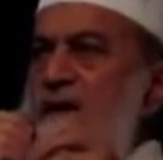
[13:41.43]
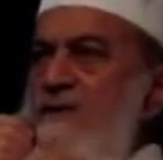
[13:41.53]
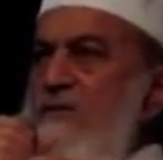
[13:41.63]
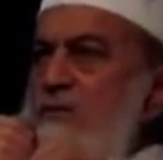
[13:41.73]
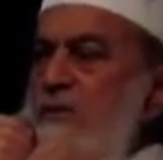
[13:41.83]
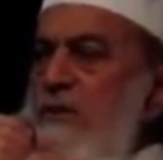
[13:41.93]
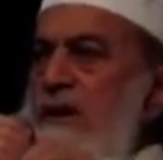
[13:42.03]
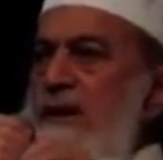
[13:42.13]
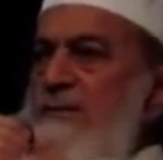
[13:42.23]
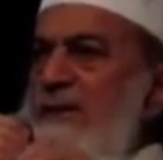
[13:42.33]
they do
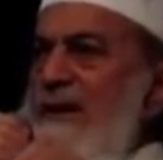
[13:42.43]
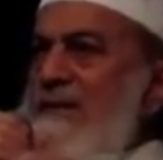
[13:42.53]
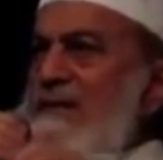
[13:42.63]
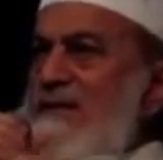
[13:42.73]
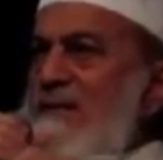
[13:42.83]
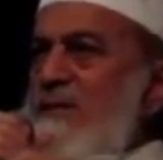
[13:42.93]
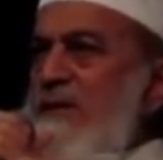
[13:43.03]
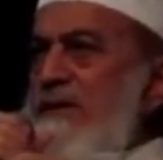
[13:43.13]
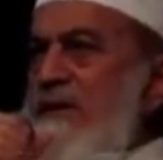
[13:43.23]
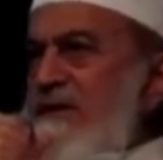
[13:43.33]
and practice
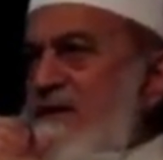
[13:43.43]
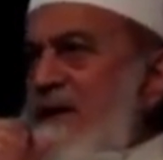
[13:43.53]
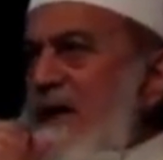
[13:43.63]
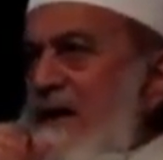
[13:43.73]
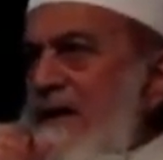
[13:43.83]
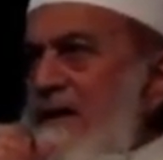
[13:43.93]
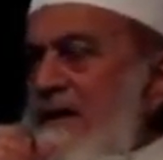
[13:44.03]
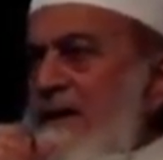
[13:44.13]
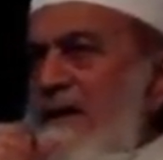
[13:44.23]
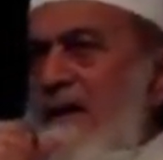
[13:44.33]
upon this thing,
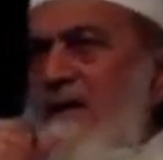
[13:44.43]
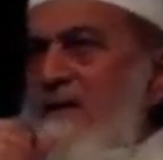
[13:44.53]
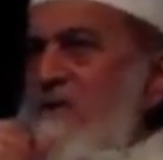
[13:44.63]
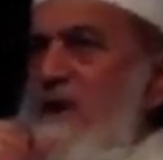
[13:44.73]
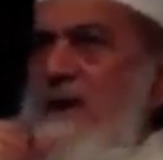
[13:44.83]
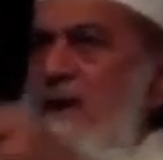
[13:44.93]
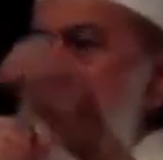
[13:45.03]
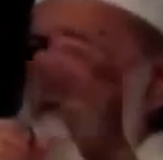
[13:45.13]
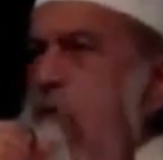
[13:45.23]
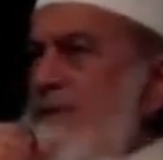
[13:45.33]
then
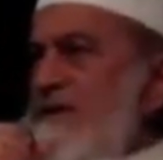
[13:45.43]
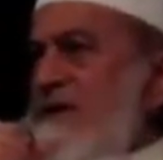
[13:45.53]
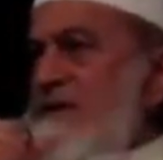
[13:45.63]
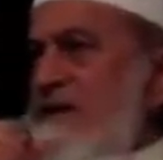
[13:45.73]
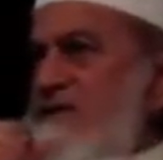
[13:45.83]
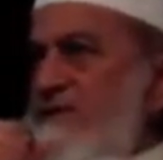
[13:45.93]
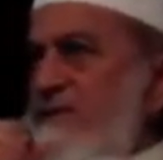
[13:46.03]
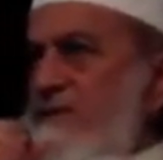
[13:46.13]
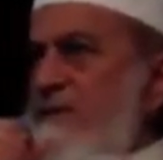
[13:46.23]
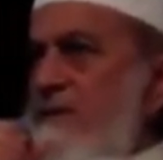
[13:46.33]
inshallah we will be
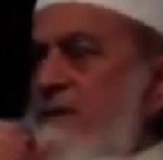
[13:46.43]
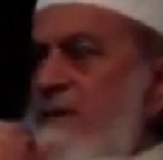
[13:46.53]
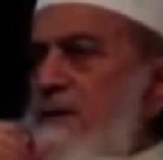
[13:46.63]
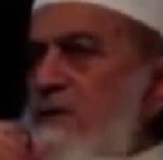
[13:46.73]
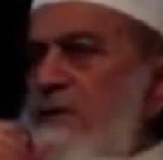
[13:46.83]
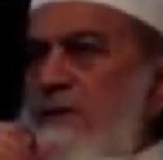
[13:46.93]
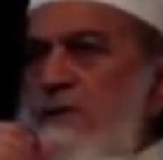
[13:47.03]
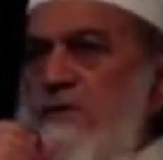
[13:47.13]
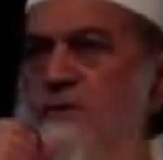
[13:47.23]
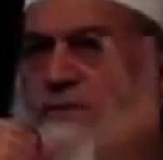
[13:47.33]
successful. We
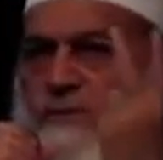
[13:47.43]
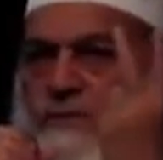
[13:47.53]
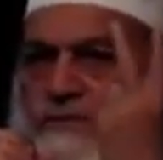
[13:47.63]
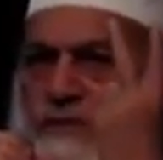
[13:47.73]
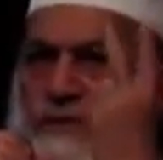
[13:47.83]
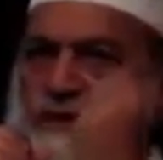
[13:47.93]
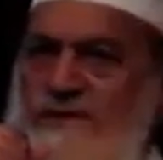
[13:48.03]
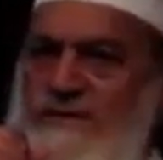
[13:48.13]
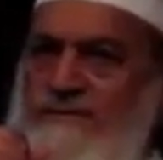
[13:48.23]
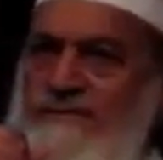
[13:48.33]
want to prove two
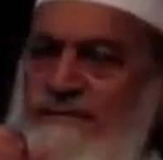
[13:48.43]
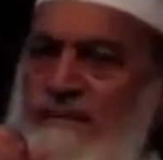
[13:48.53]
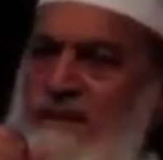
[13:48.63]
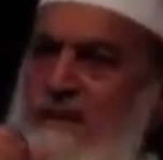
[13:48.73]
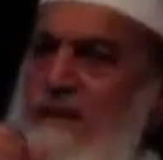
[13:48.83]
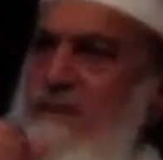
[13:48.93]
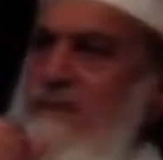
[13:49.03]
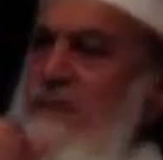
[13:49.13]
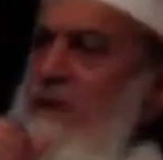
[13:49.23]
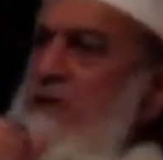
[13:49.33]
things.
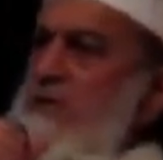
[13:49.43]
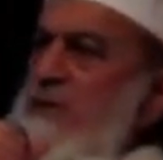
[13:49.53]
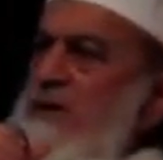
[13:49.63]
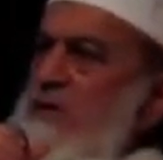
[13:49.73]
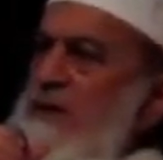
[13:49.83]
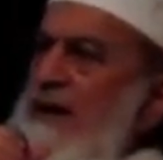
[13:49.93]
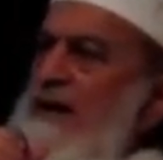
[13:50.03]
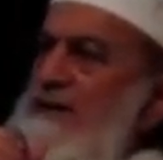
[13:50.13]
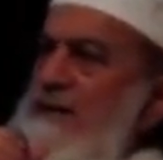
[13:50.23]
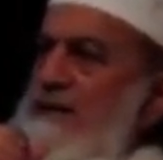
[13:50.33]
We want to be
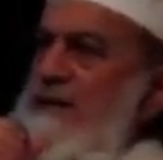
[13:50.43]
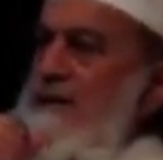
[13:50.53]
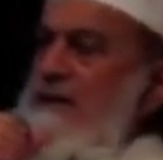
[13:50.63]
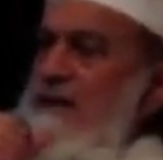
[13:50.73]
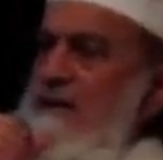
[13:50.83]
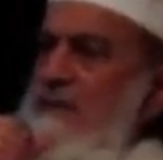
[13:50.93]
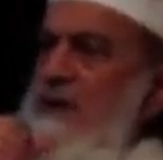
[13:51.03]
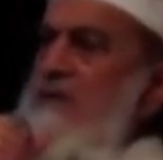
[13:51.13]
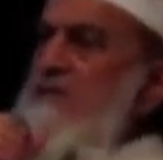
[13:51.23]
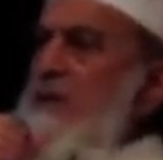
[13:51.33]
united,
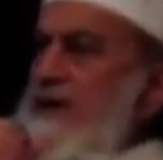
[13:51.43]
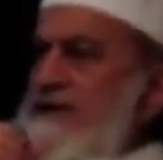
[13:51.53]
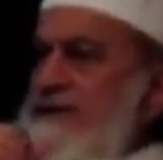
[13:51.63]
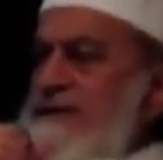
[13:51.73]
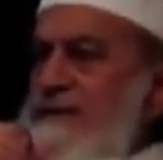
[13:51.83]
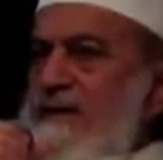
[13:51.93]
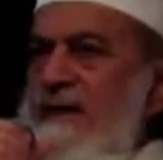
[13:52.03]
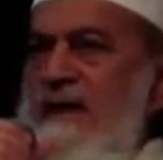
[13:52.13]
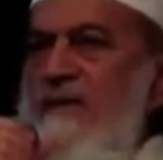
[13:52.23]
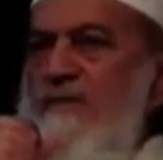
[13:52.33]
one voice,
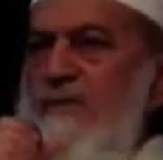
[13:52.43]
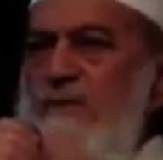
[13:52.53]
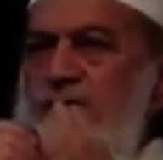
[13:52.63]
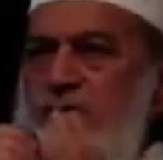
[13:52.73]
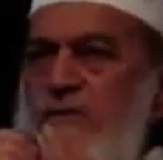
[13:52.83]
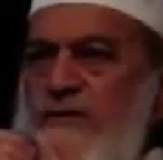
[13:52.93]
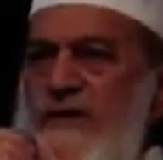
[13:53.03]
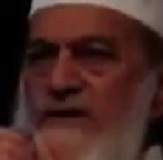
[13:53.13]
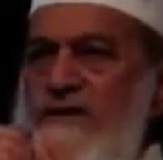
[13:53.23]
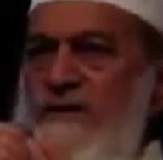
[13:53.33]
and prove two
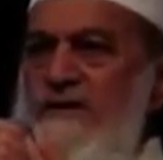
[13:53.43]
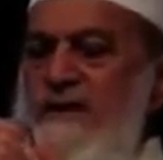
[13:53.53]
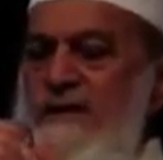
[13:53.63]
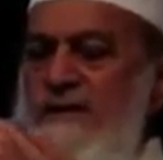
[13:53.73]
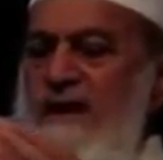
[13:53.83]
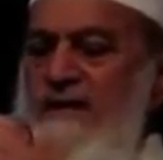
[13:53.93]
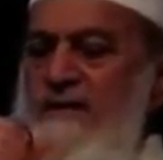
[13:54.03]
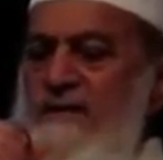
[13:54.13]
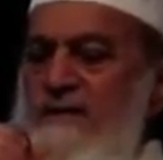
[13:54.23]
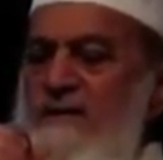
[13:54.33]
things.
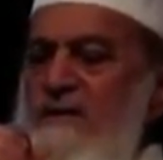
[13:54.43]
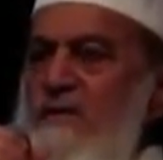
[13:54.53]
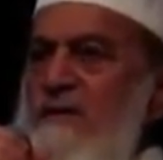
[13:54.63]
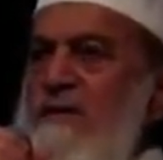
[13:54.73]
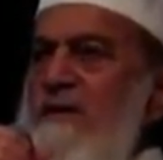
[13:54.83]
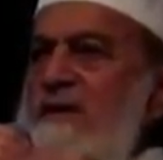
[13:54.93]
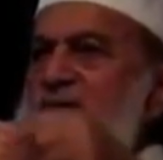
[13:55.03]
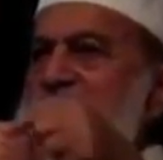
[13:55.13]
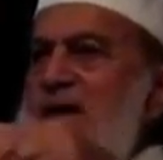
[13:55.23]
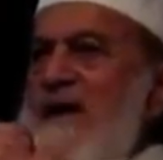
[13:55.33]
That
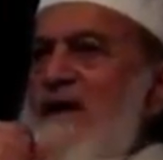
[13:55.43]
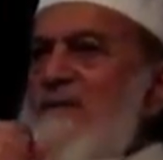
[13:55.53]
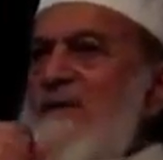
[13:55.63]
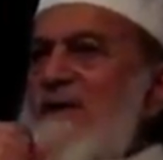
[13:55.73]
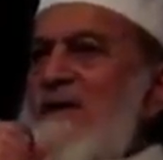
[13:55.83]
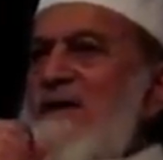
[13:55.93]
Islam